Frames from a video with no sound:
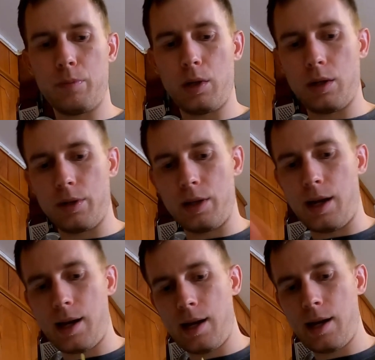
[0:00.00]
Because
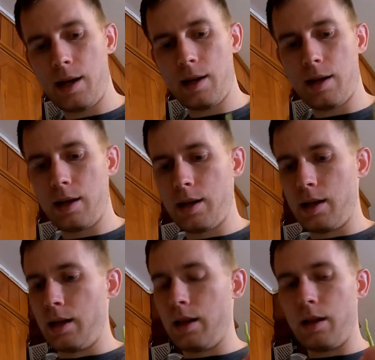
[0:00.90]
I
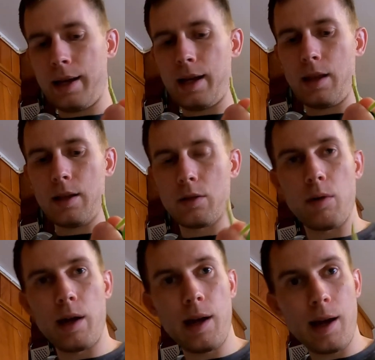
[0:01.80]
like it this
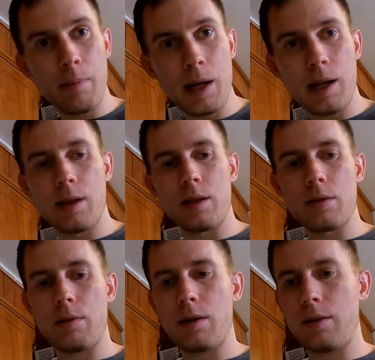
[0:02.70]
way, I make it
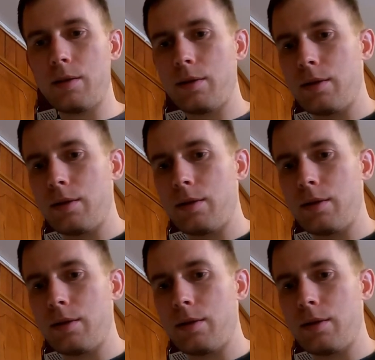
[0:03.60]
this way.